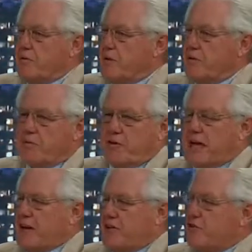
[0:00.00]
the, the
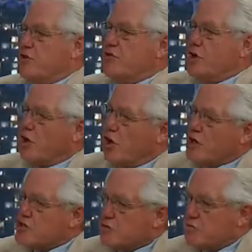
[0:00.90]
Catholic Church
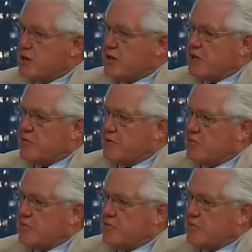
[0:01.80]
lost her ability to